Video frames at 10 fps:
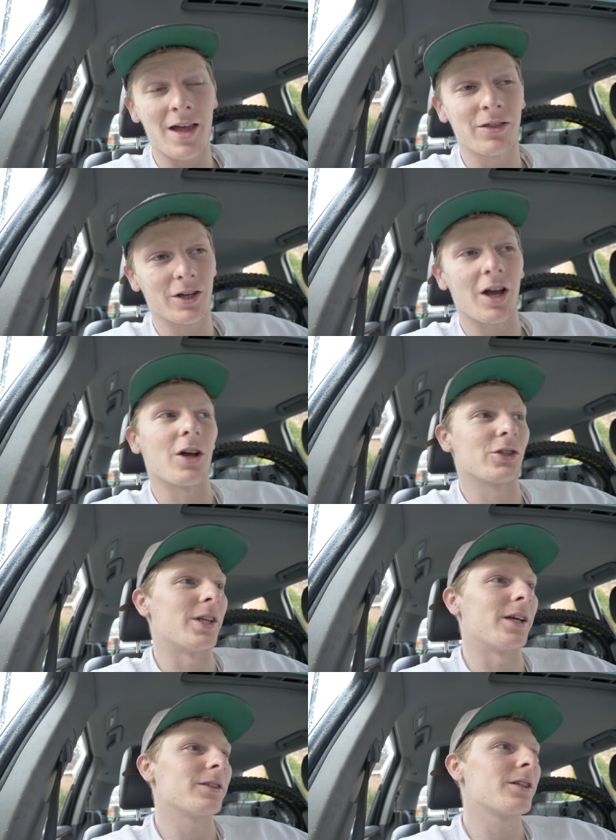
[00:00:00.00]
and the car
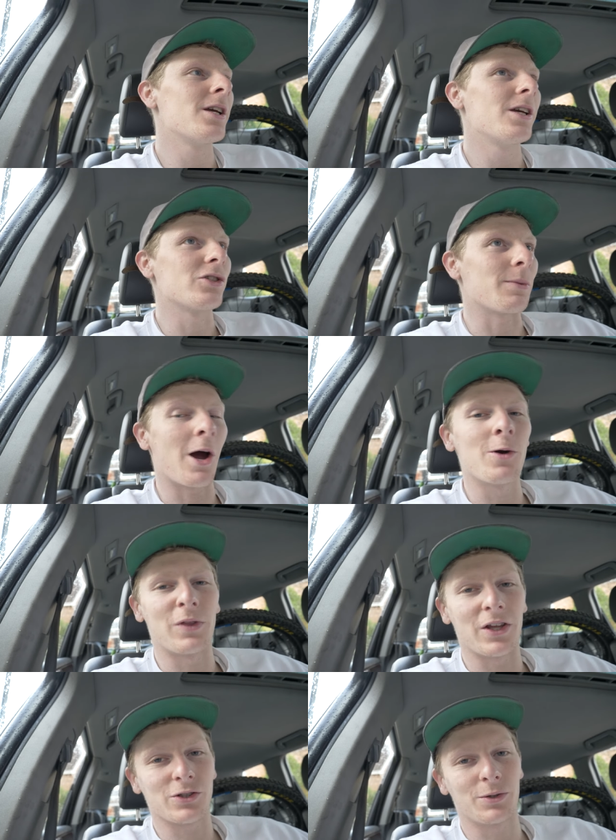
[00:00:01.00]
stinks. So I'm
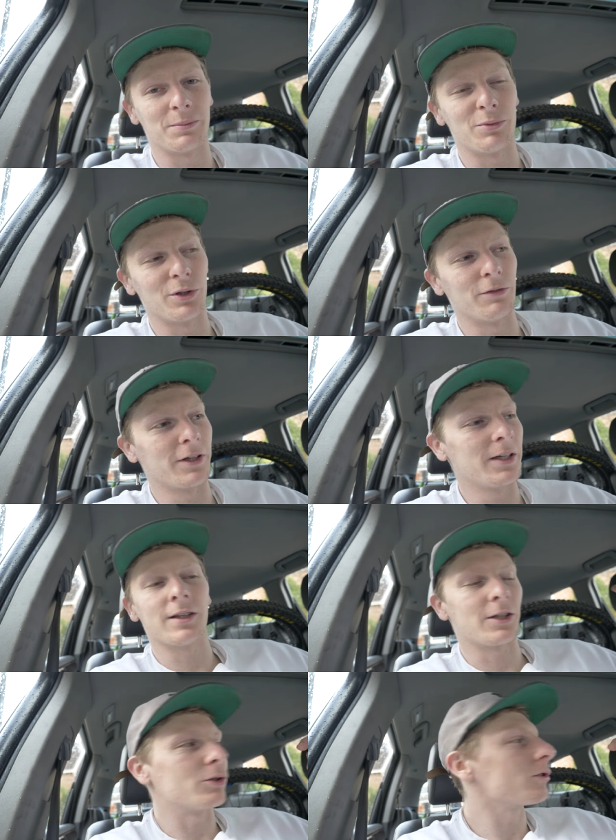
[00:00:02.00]
hoping that's going to improve it.
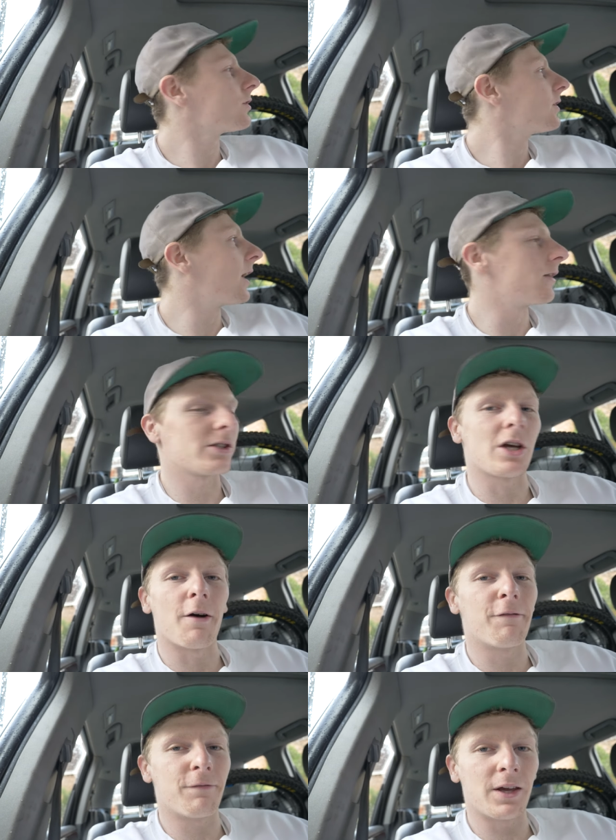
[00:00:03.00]
Let's just get this
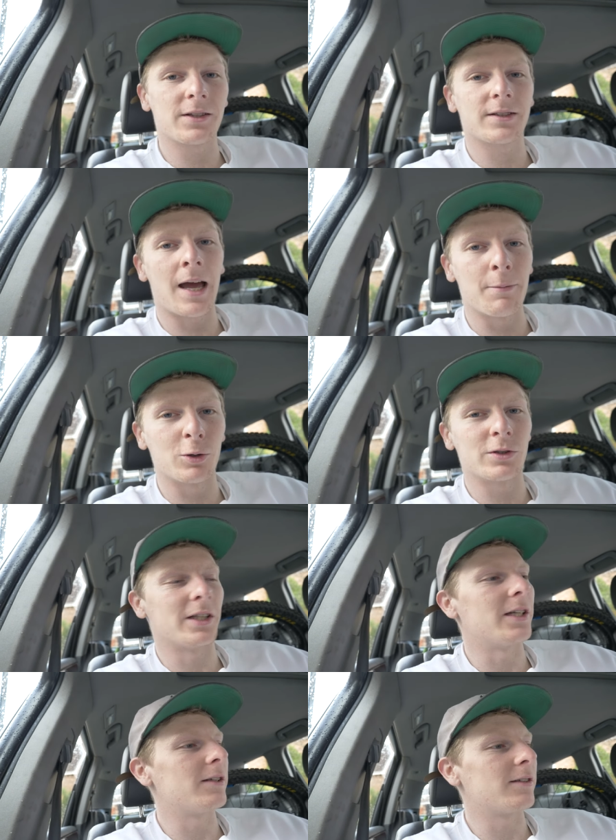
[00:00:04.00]
car fixed,
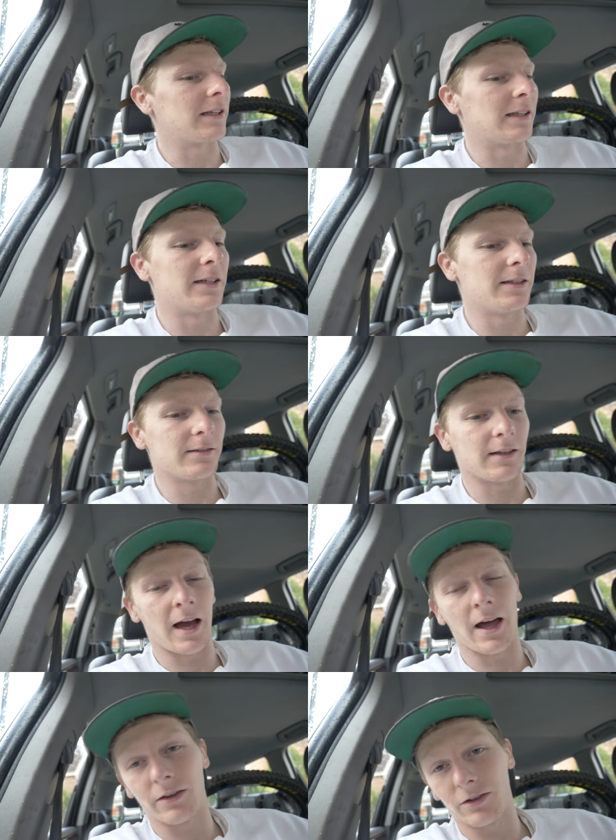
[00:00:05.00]
MOT'd, cleaned
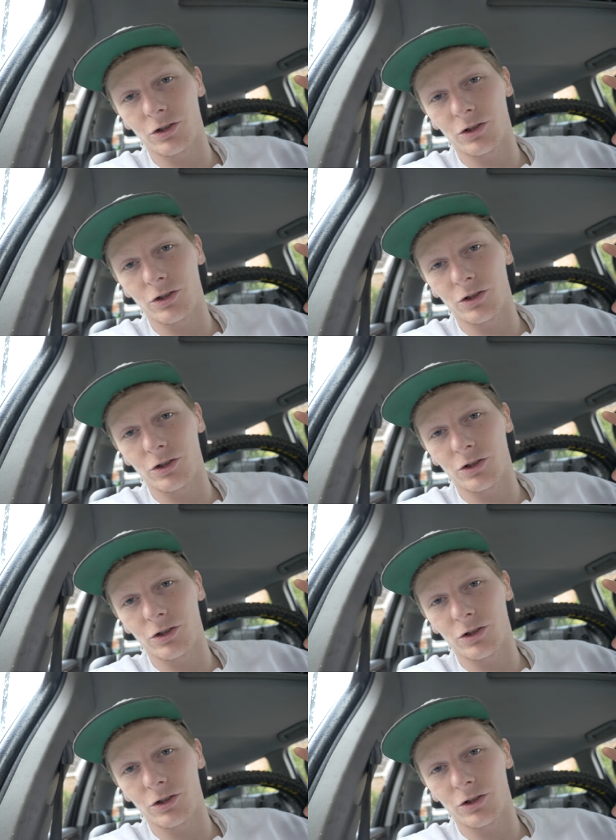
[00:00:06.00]
and